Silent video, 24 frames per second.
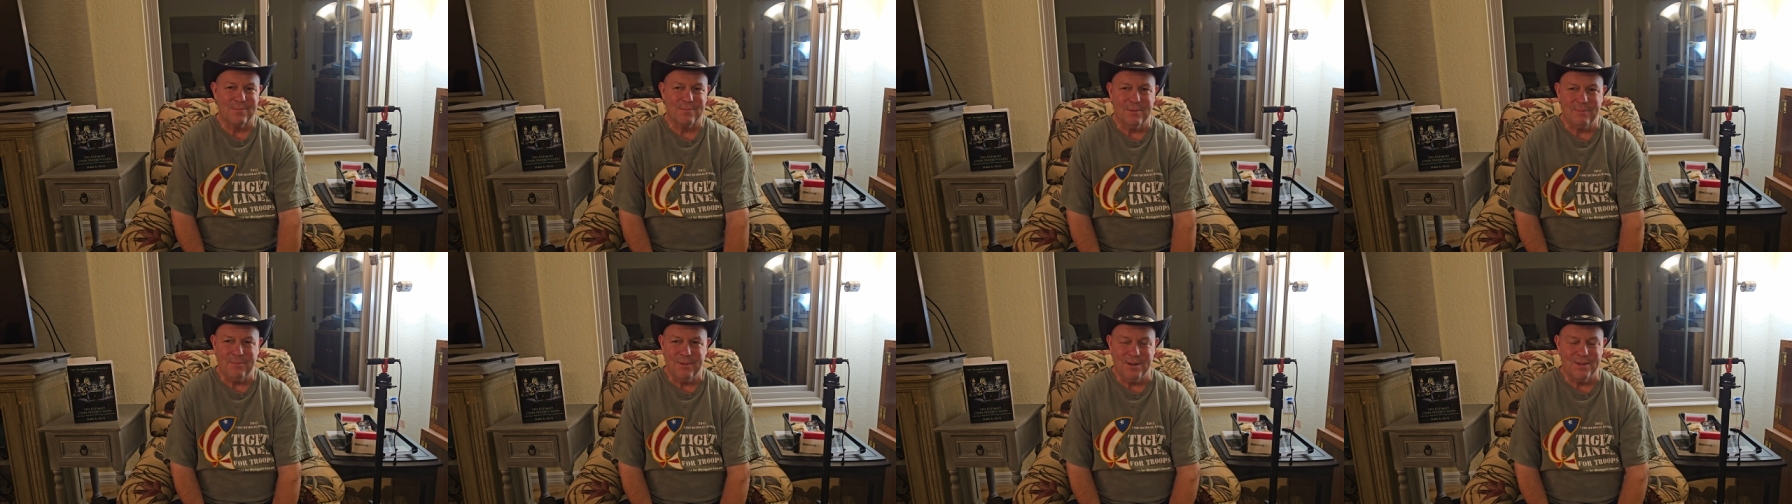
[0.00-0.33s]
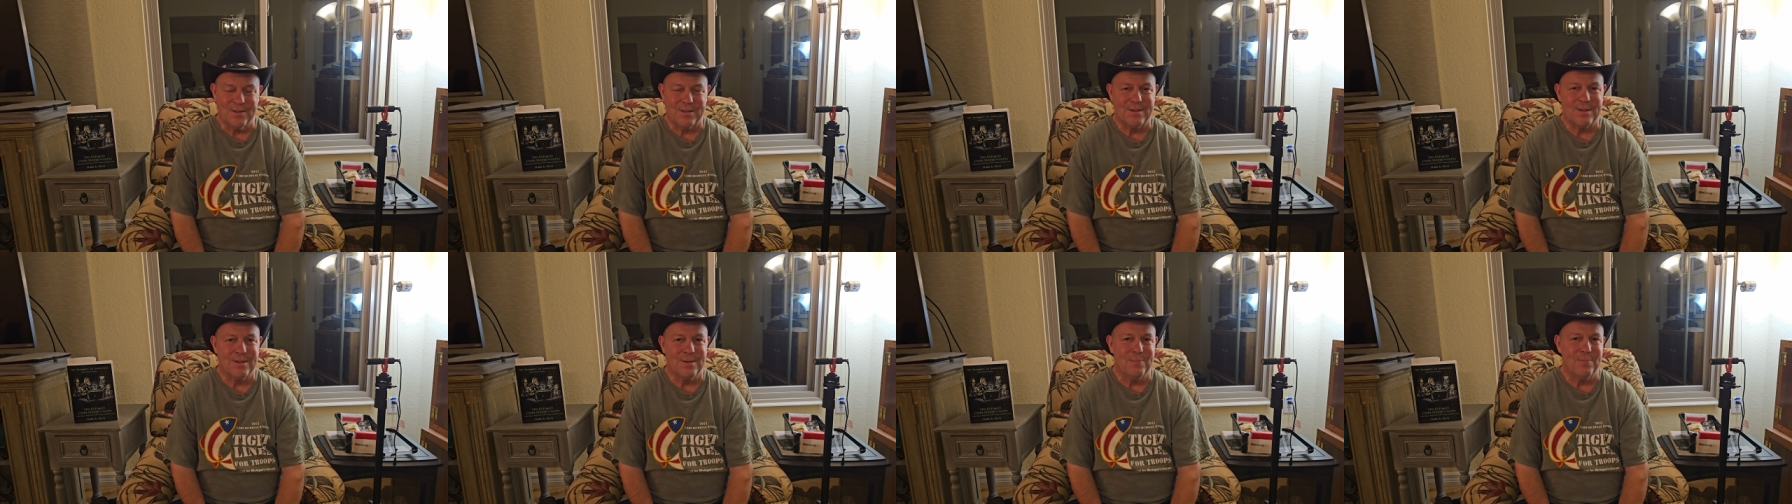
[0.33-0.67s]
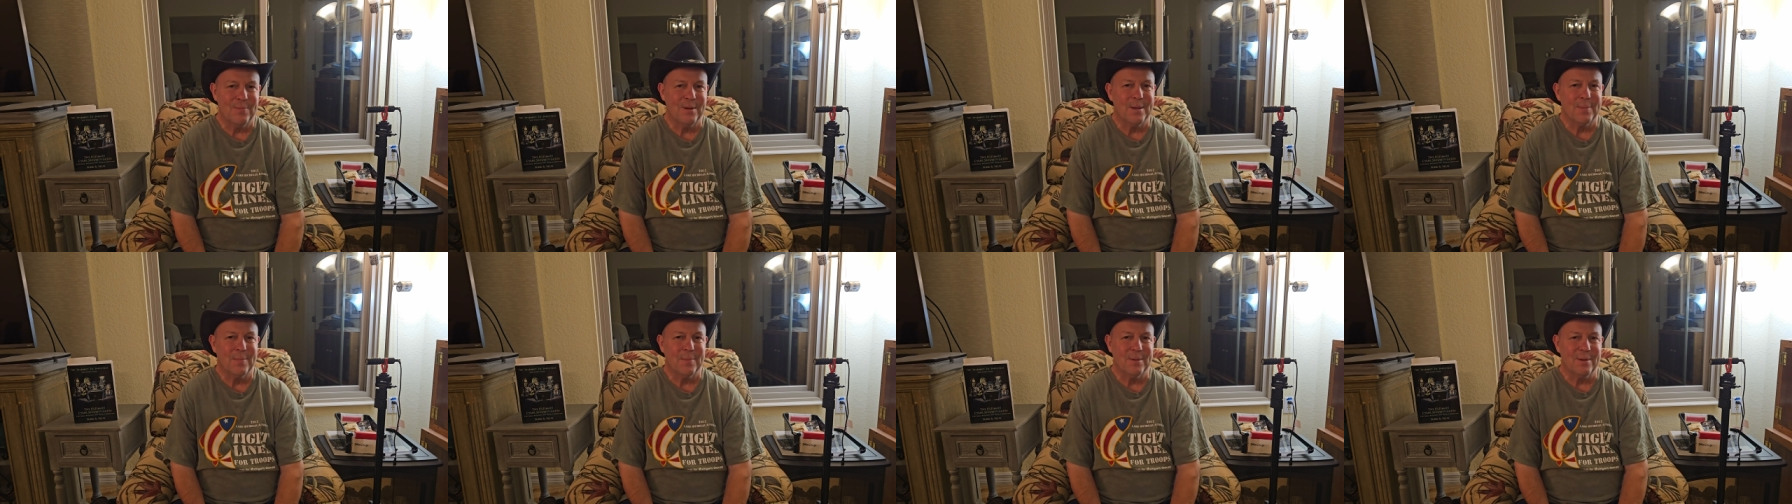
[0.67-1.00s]
But most of them
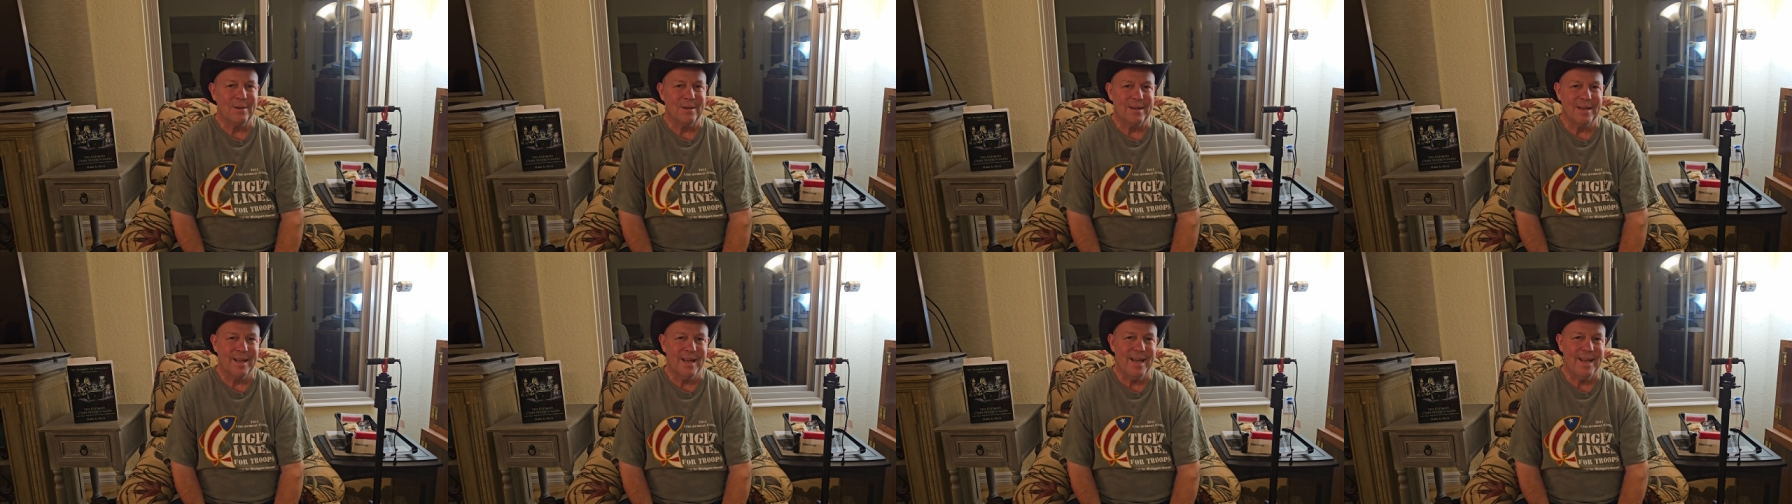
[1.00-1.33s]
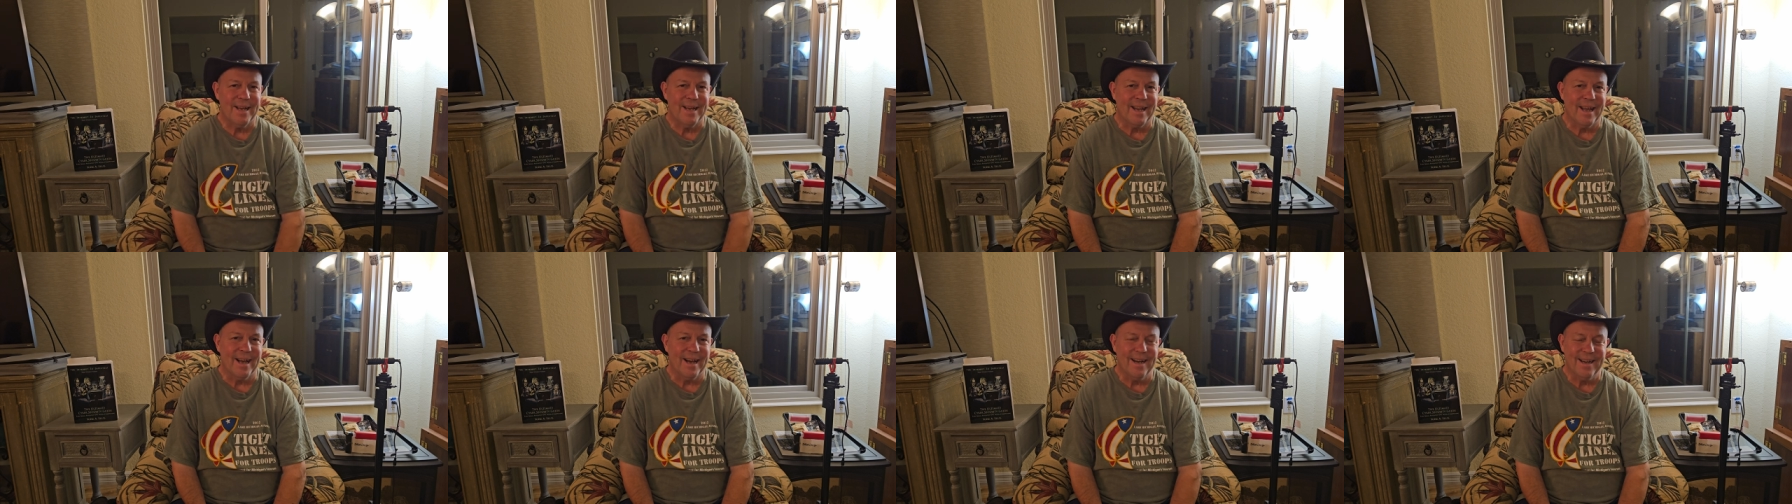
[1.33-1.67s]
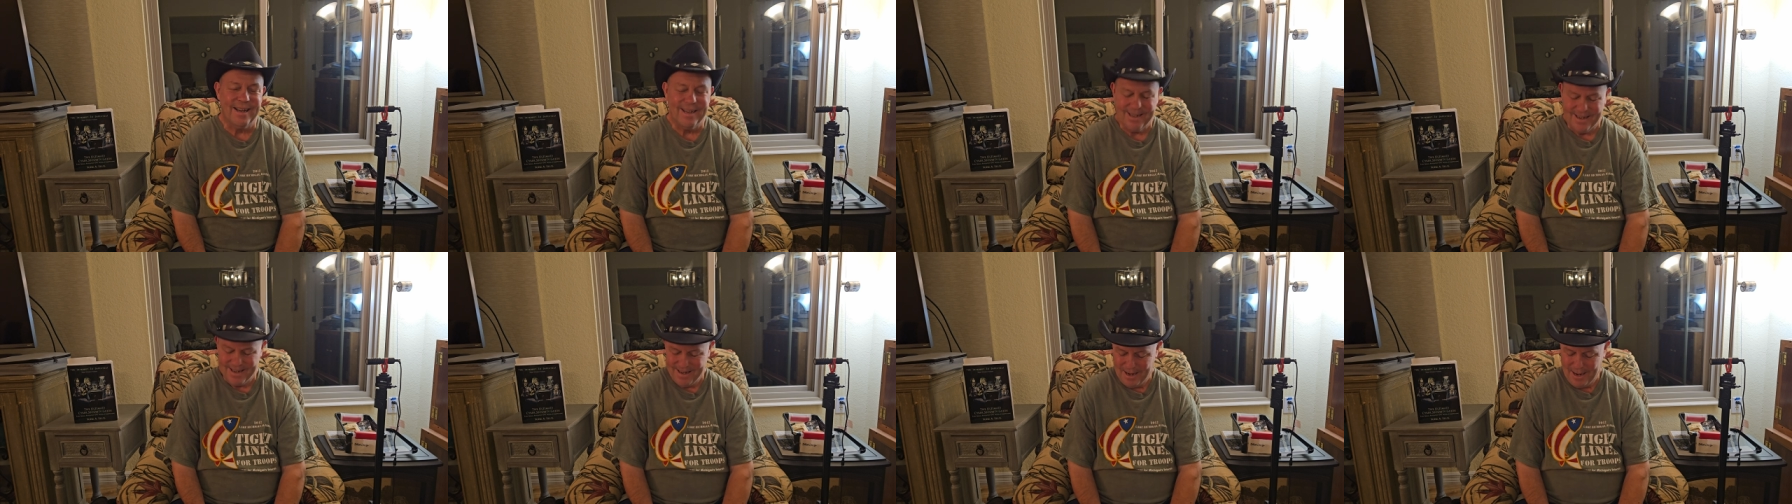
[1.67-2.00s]
people are dead now.